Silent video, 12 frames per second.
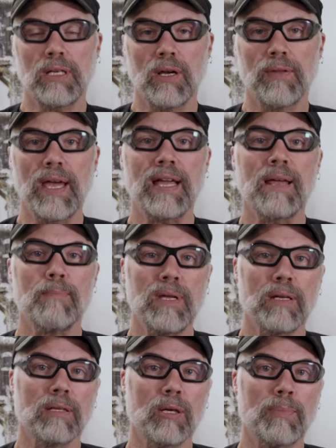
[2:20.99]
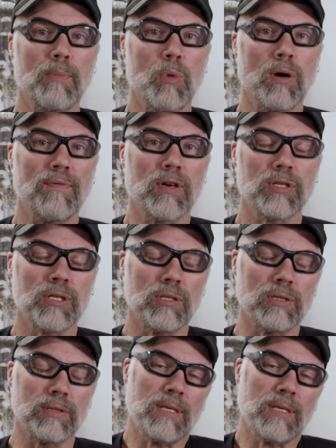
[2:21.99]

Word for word: you know, they can be a little bit more versatile.